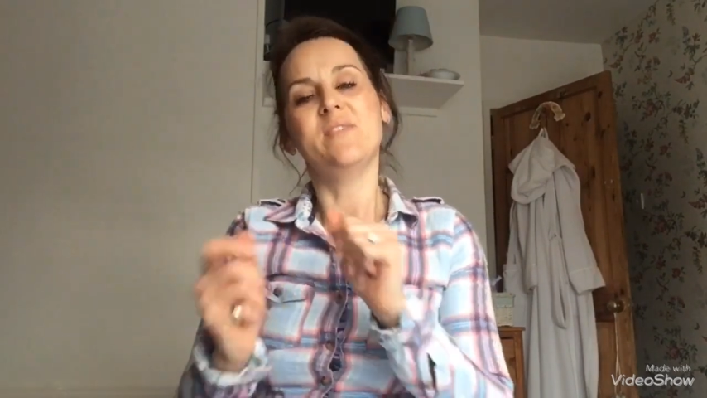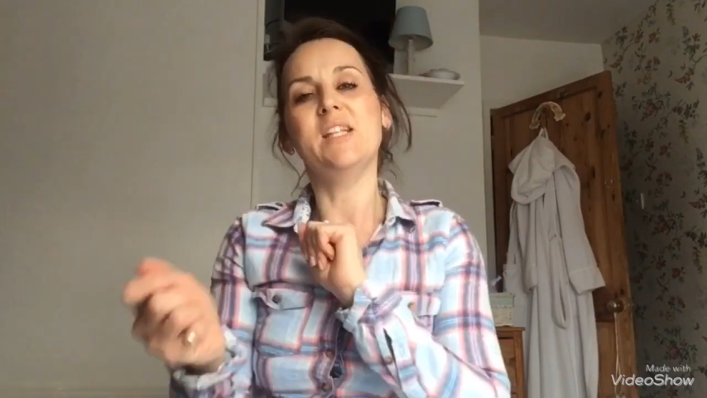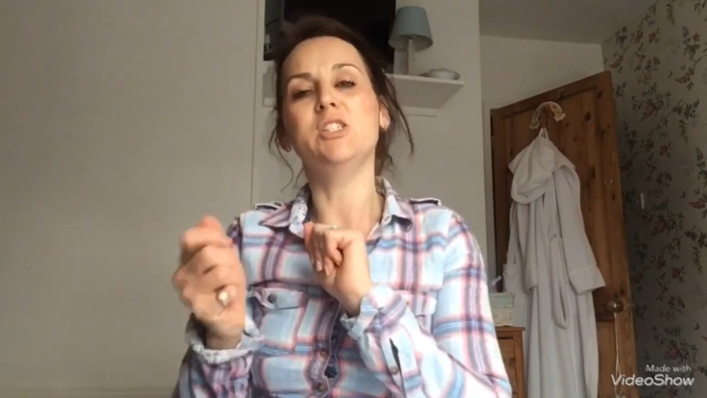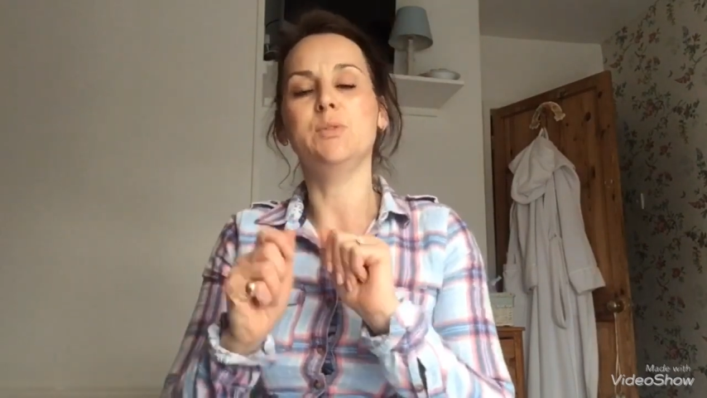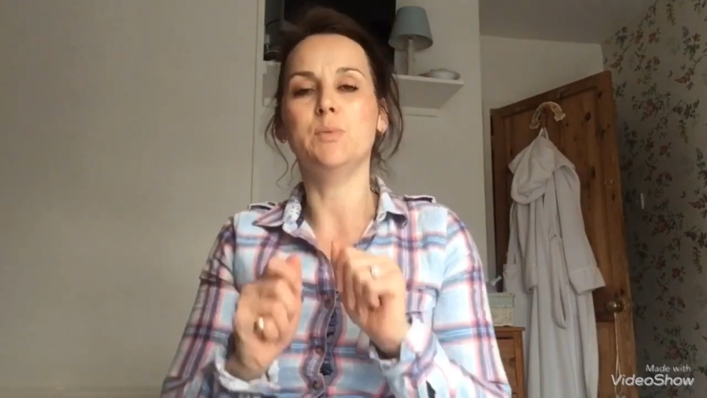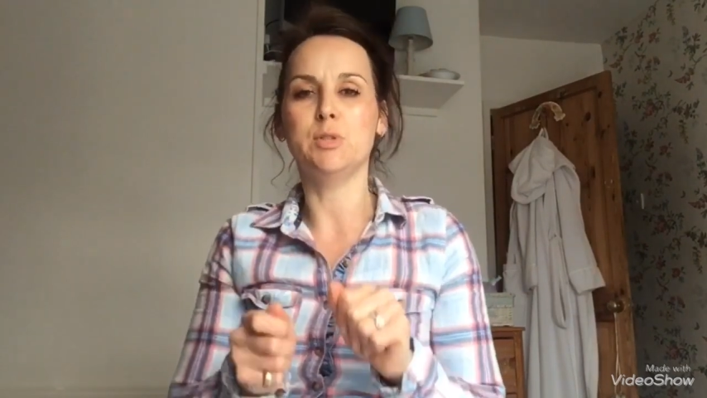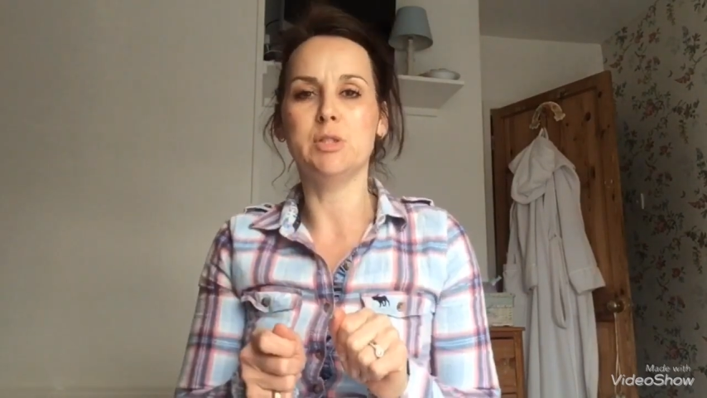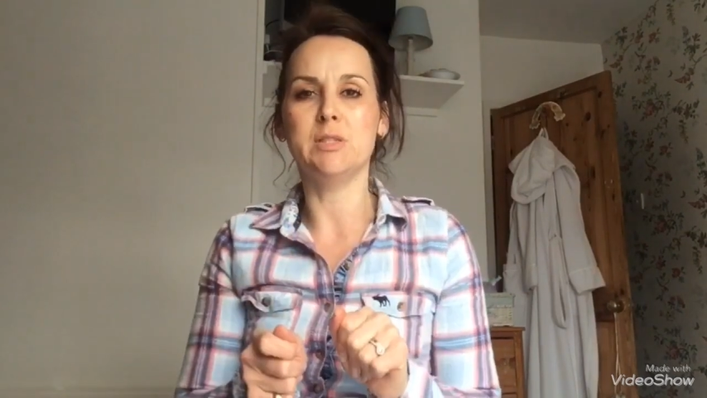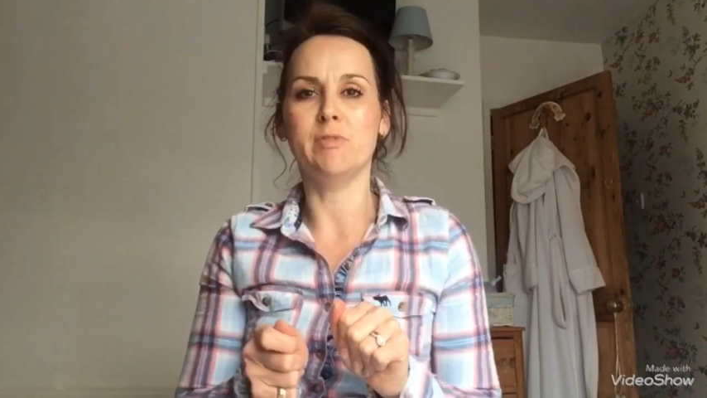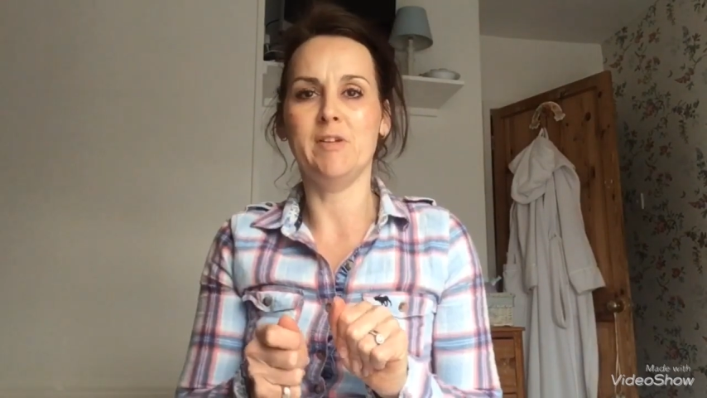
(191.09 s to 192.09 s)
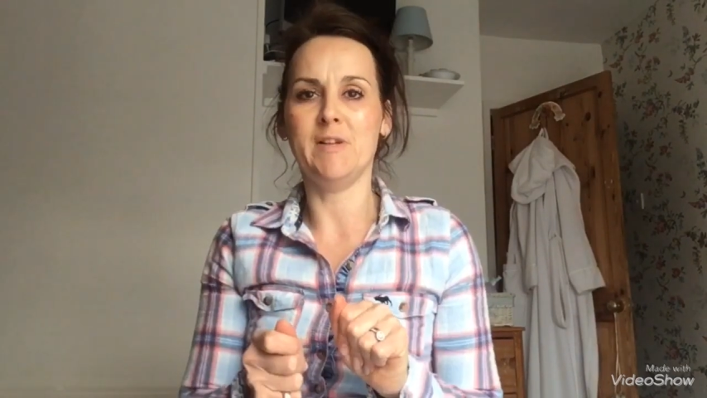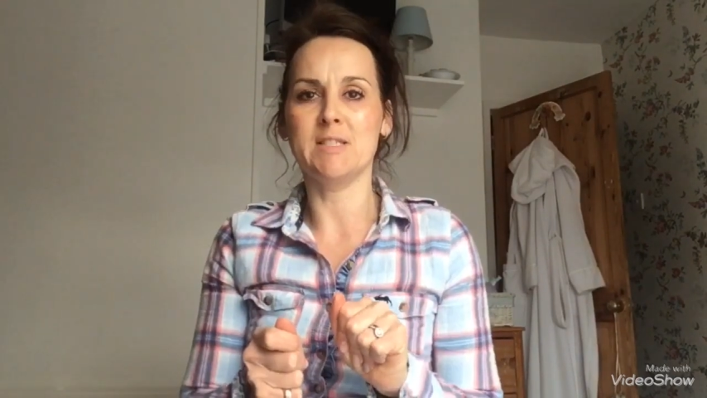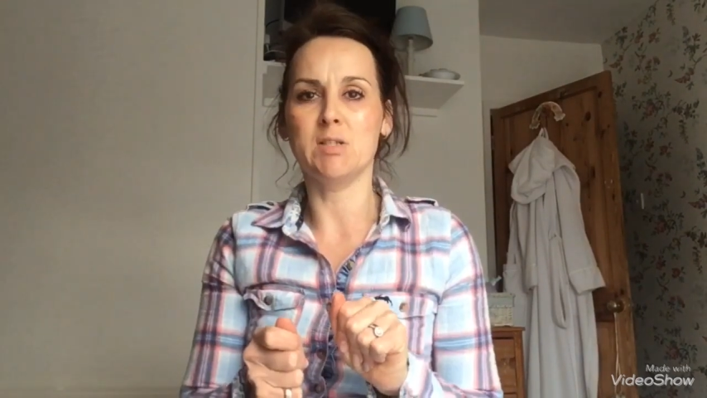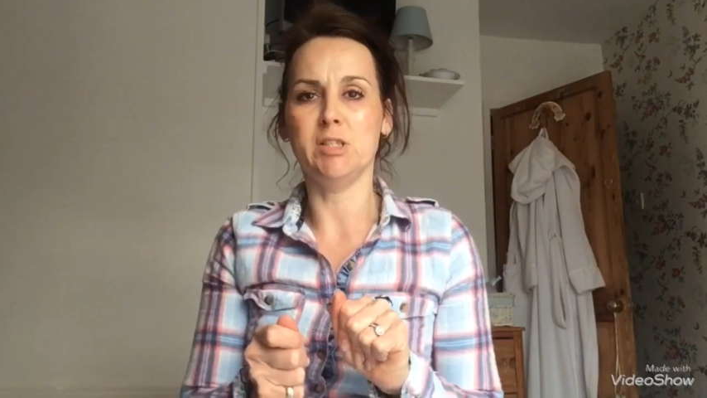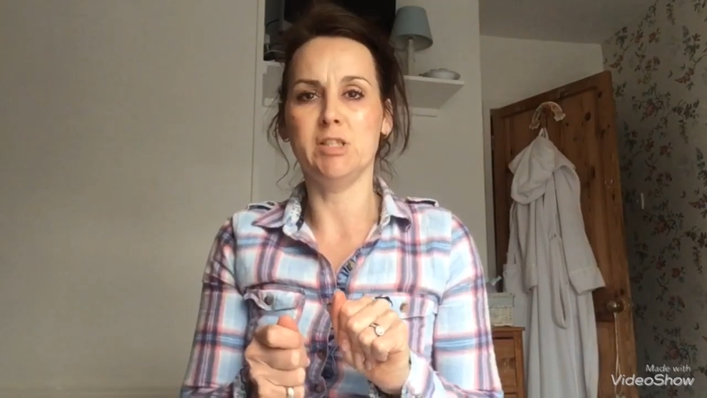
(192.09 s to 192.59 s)
Then she will do some
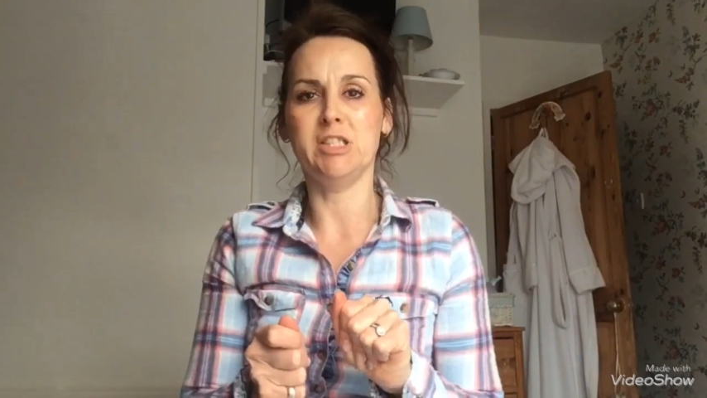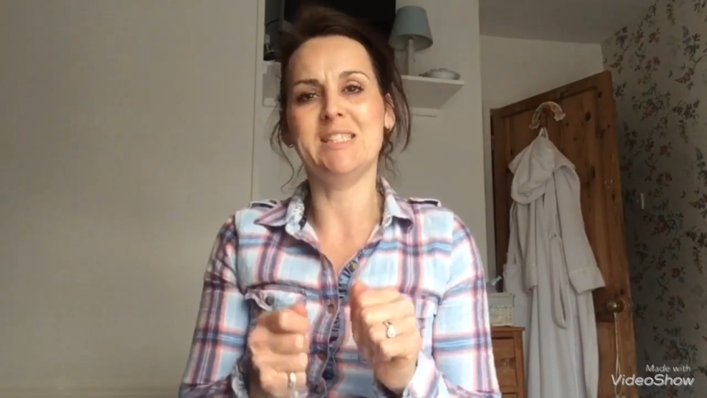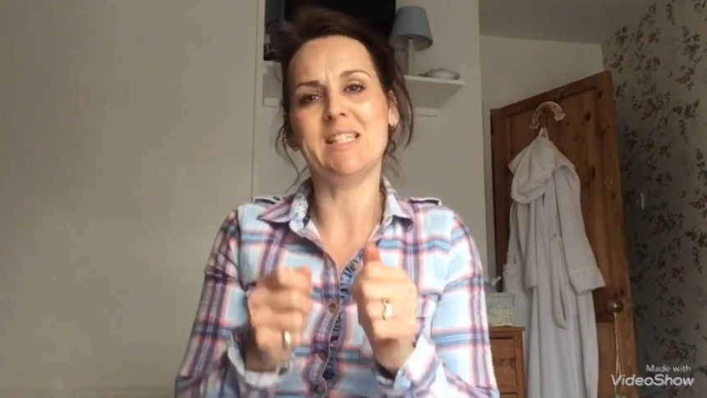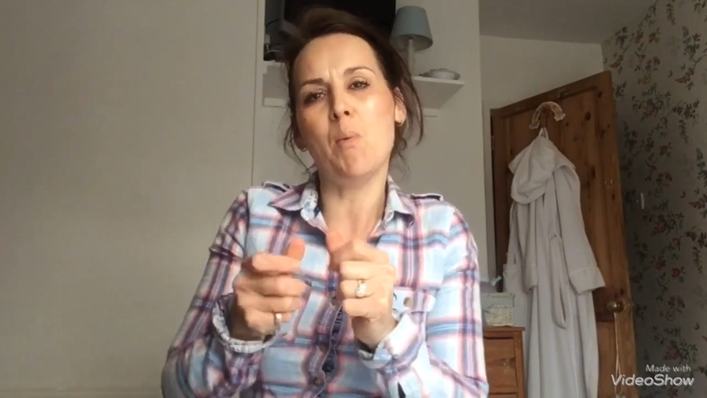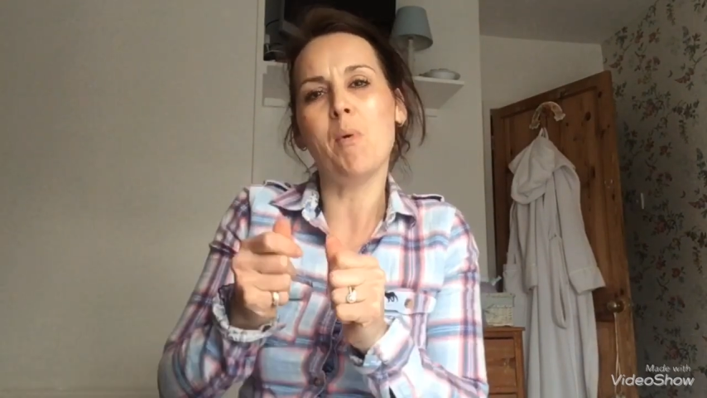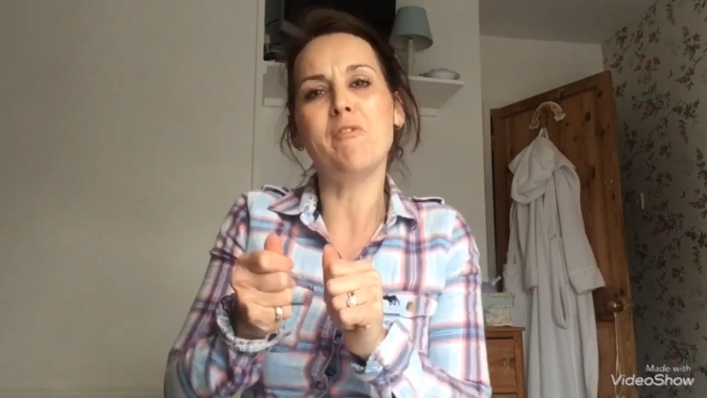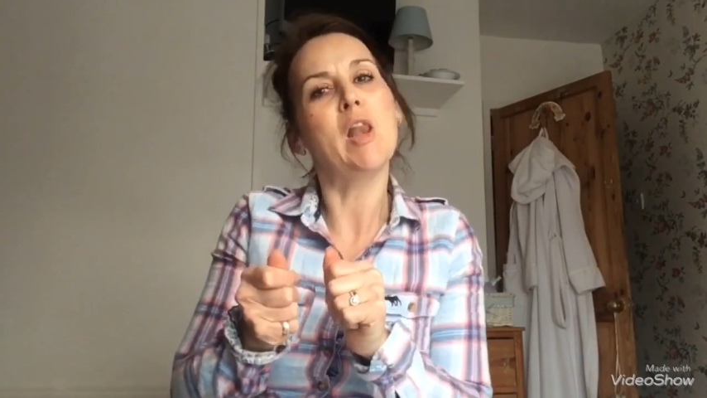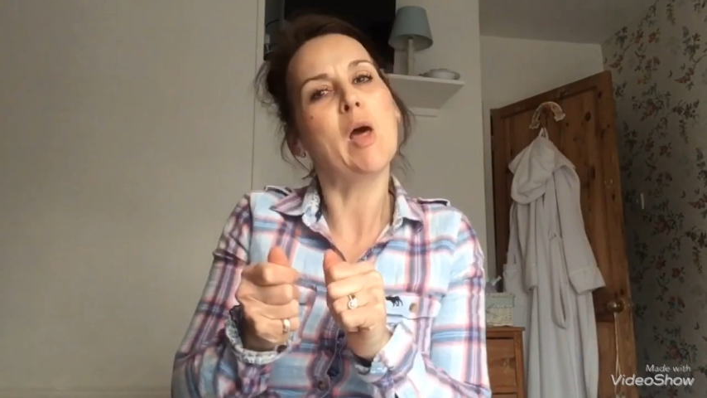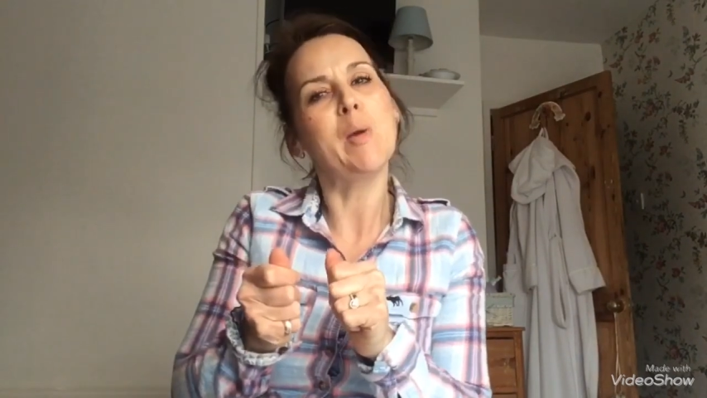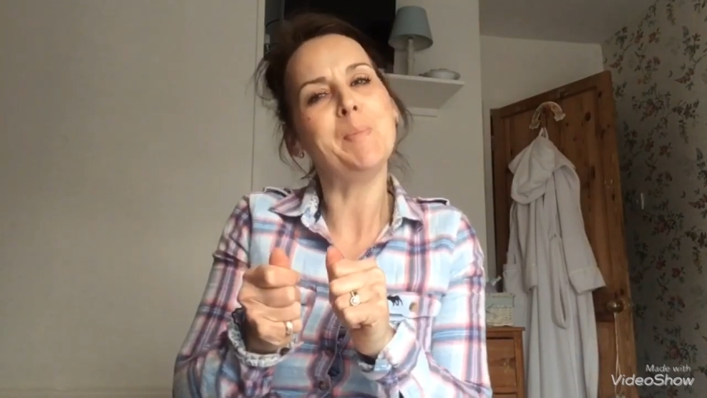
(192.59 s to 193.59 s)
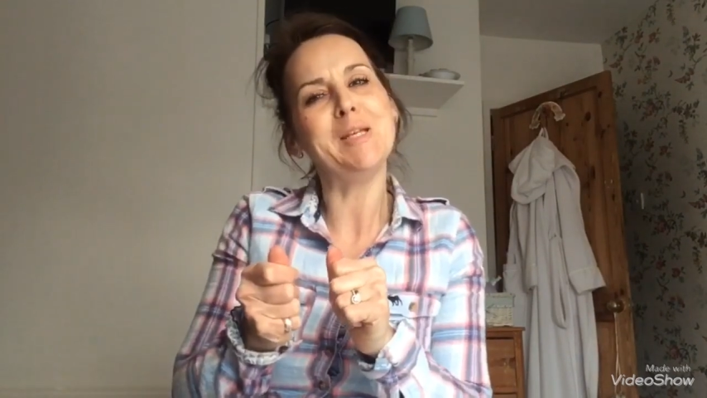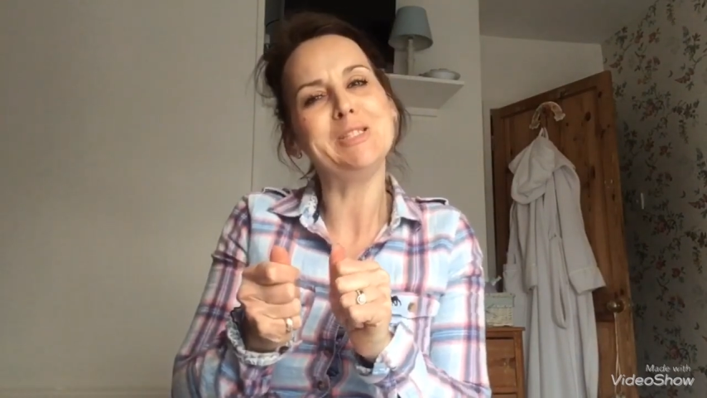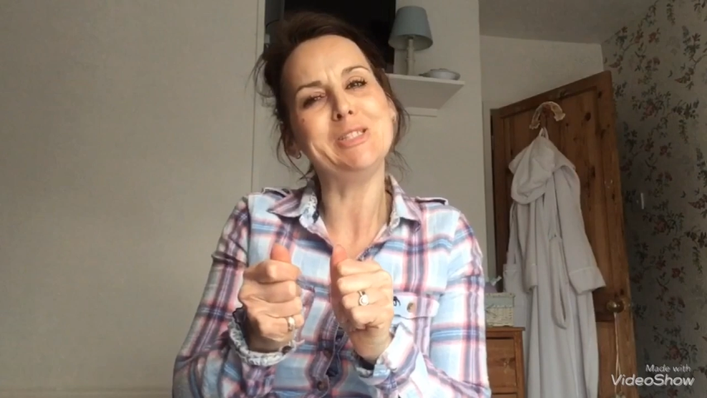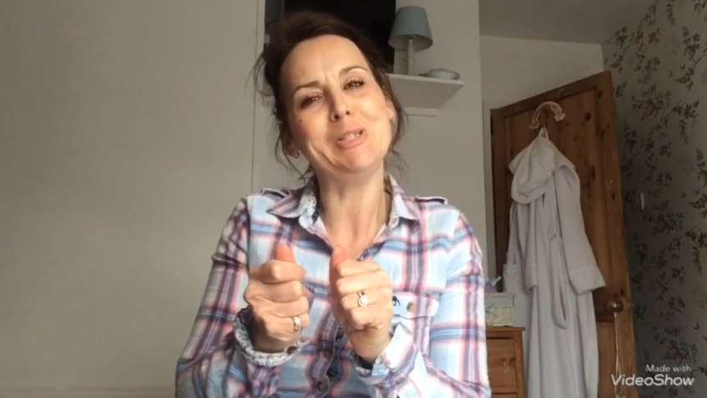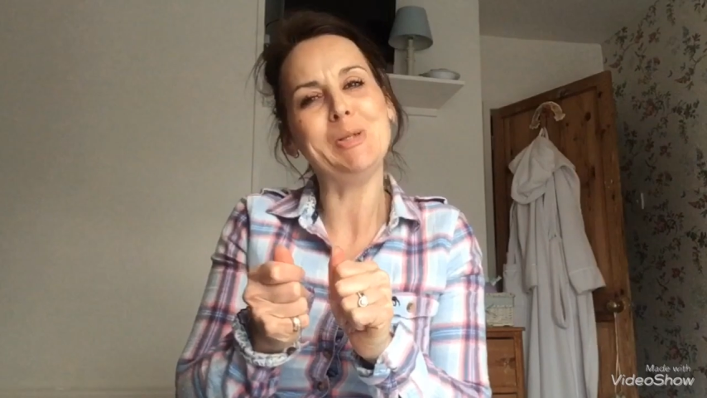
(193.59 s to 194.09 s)
reflexology to get all my
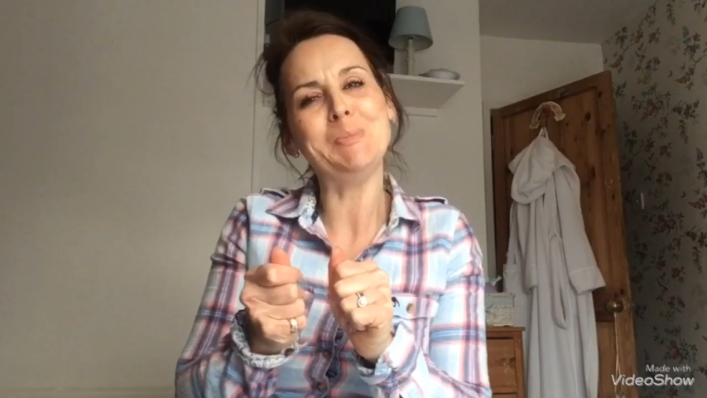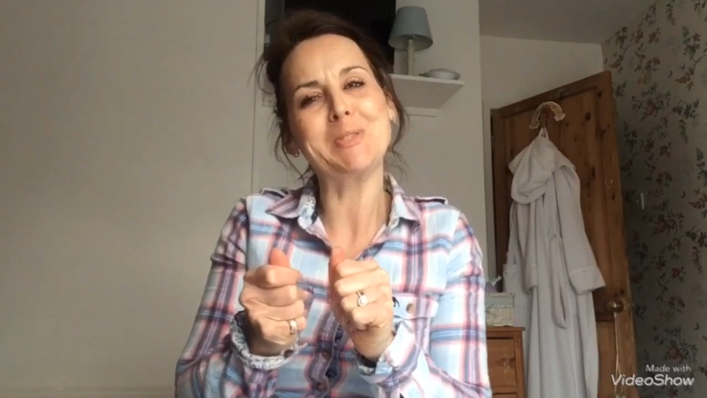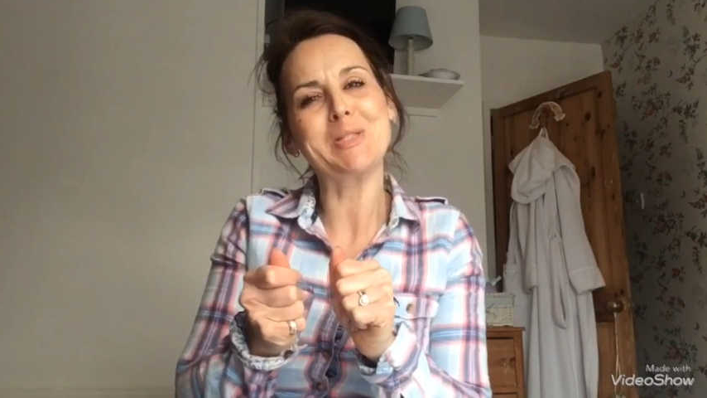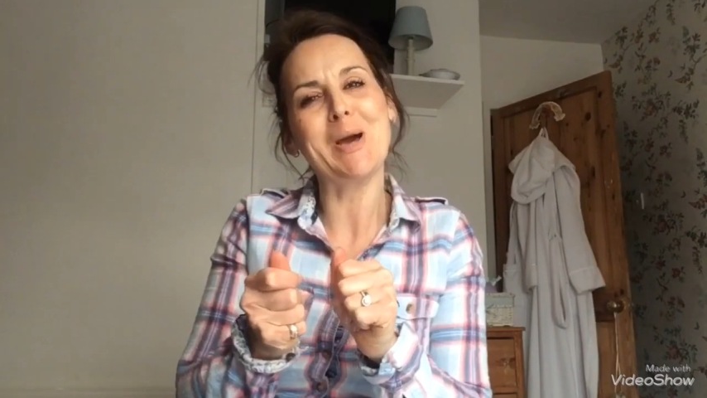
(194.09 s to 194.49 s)
fallopian tubes